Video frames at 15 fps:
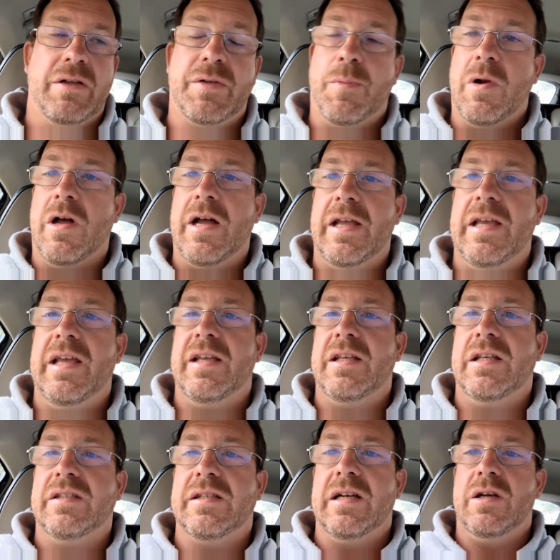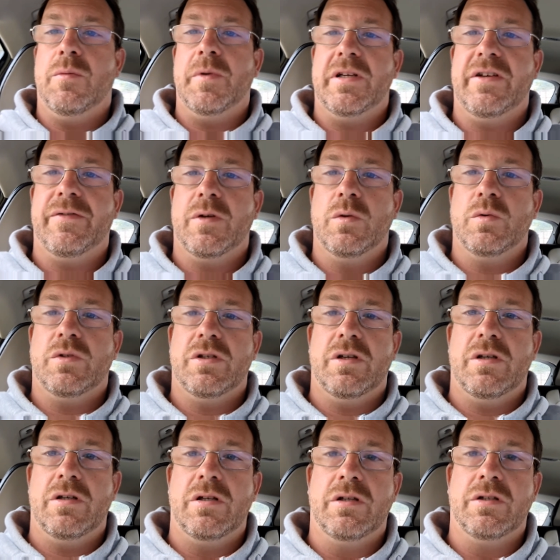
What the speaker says: supply is a little bit difficult to